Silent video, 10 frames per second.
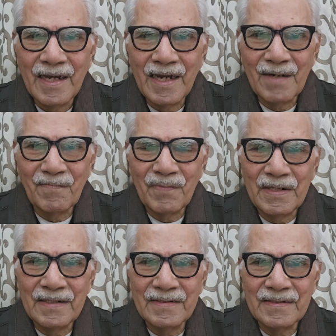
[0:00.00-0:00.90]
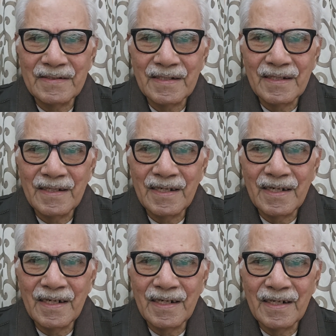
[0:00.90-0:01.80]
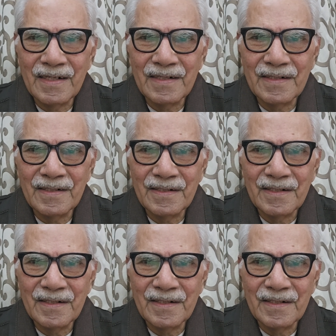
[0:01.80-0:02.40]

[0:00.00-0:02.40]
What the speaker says: And please share